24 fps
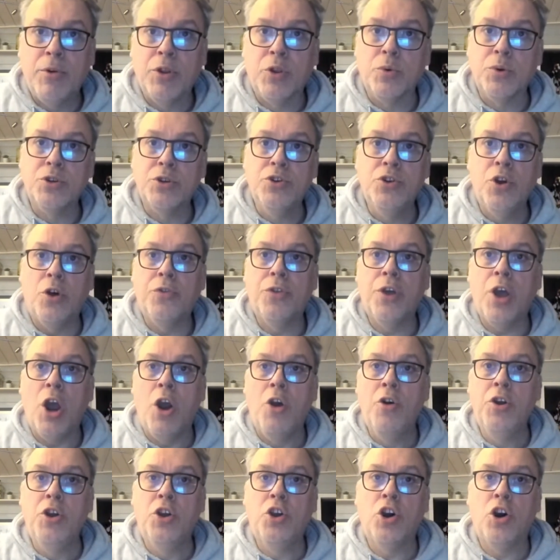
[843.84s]
was not the
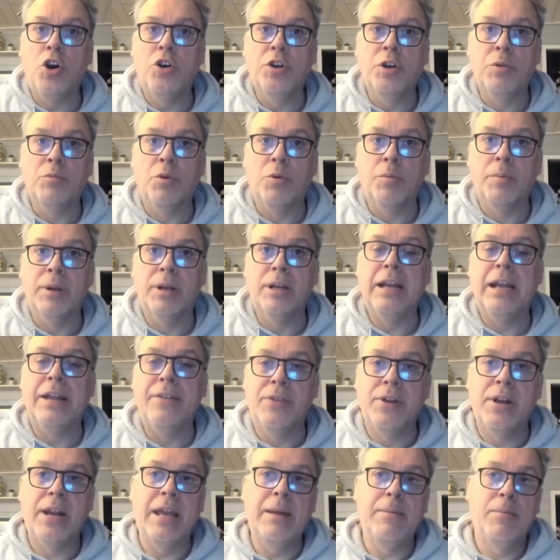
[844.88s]
only cunning woman in the
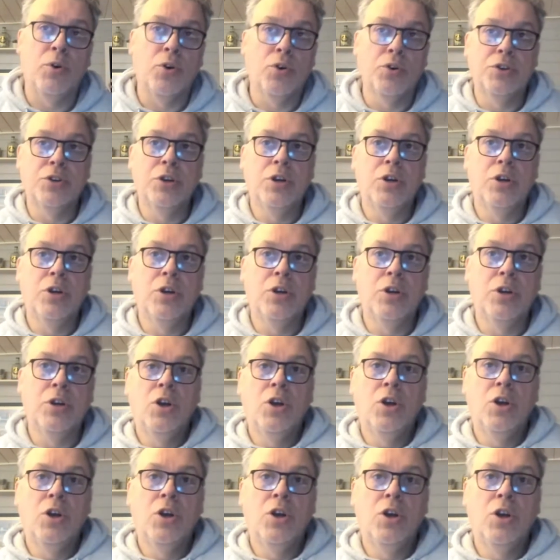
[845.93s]
neighbourhood.
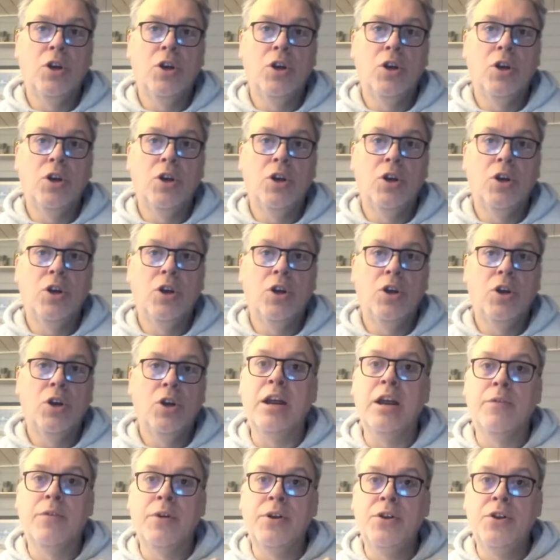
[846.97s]
Old Chattox, the
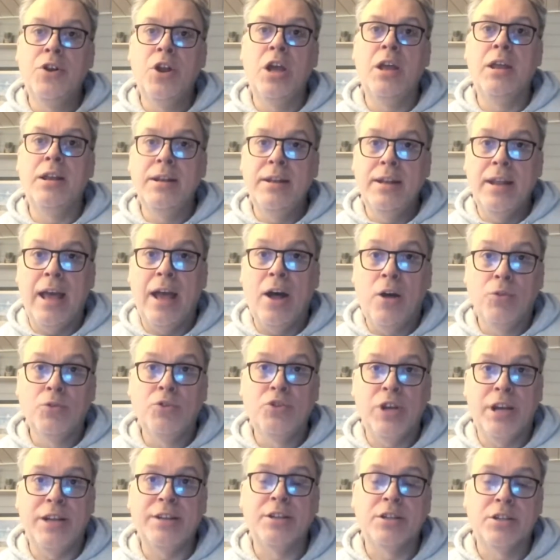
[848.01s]
hero of Old
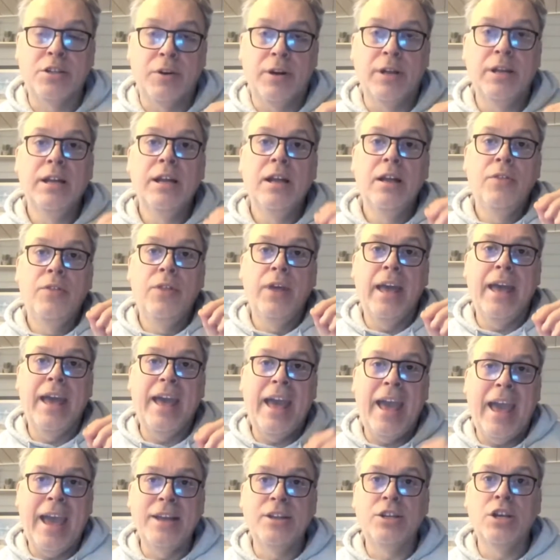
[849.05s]
Chattox, the
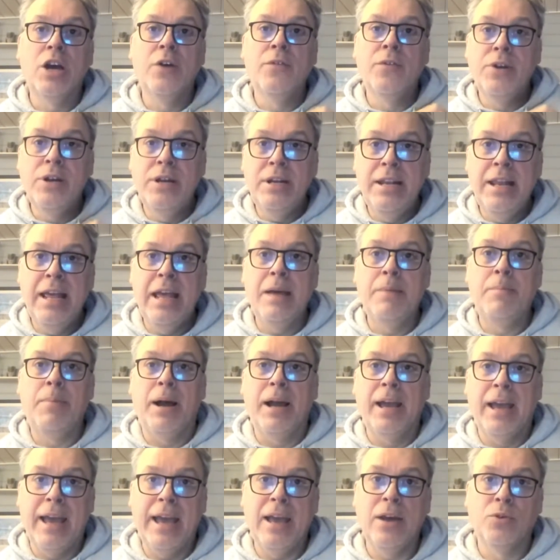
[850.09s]
head of a nearby
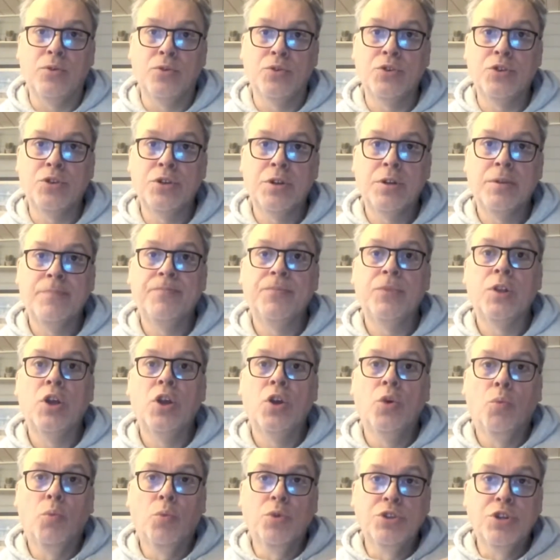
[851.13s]
house,
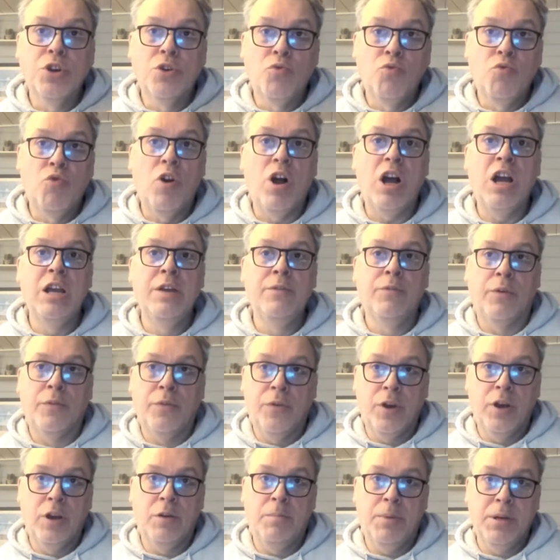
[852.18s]
was a rival for
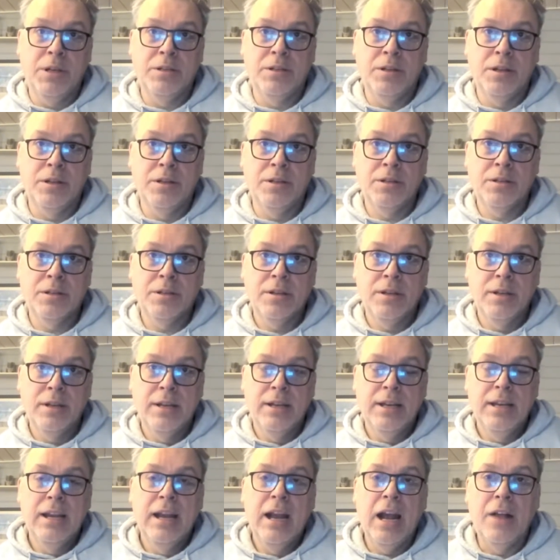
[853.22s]
her business,
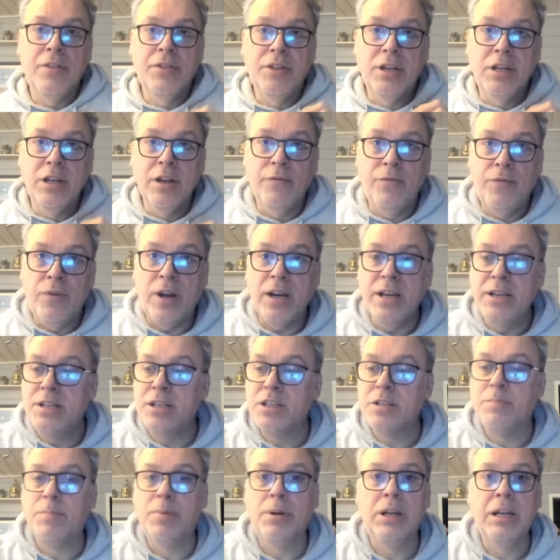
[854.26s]
and the devisers
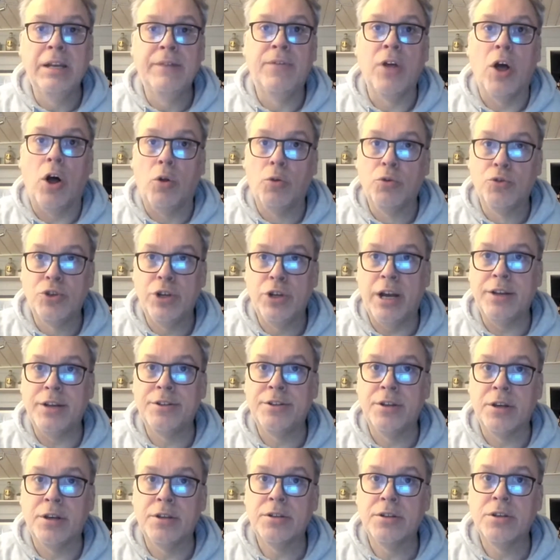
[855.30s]
believed that Old
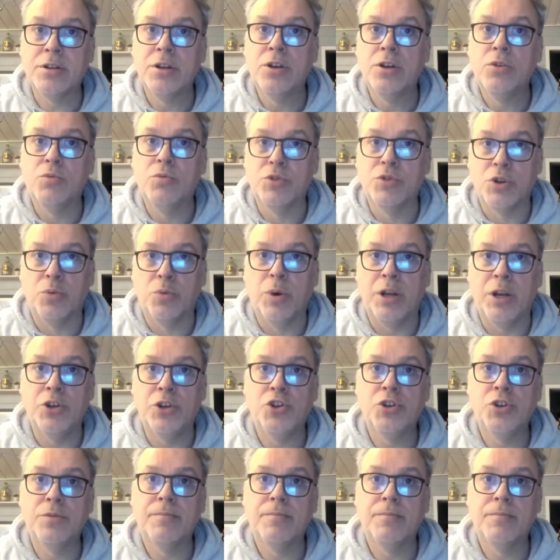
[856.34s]
Chattox was a witch.